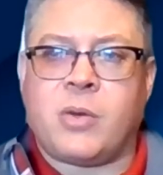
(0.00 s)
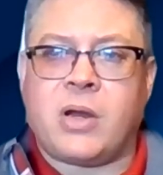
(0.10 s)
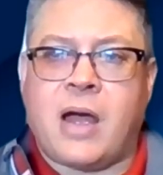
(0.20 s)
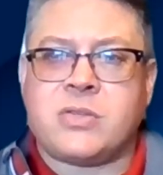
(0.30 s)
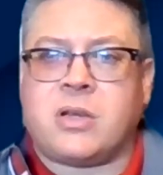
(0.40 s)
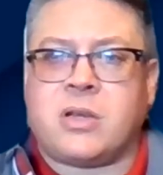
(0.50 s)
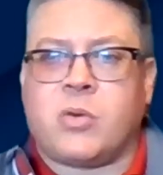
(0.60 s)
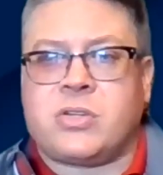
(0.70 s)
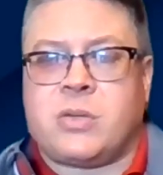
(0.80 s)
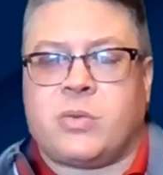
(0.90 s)
but housing
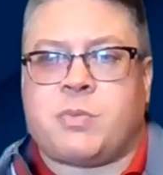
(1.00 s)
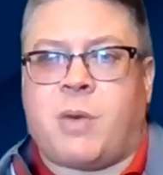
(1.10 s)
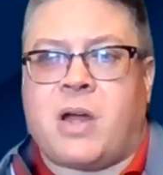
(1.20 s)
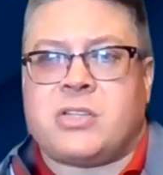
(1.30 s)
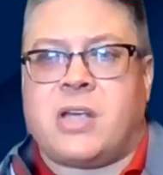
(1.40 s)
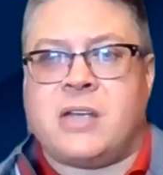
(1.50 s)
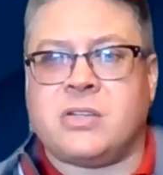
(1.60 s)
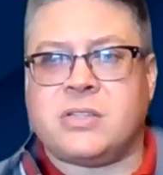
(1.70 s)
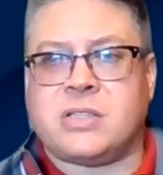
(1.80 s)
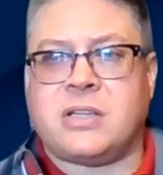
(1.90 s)
emergency response
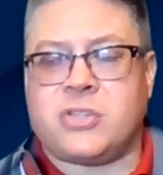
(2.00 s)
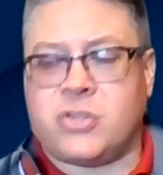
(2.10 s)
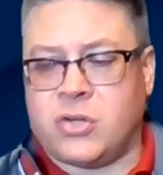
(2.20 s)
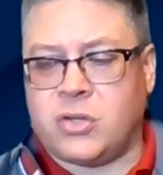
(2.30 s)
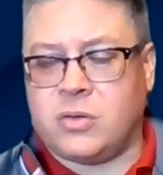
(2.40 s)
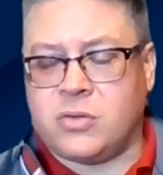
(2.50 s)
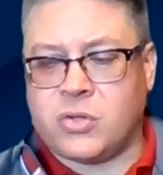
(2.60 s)
agencies should,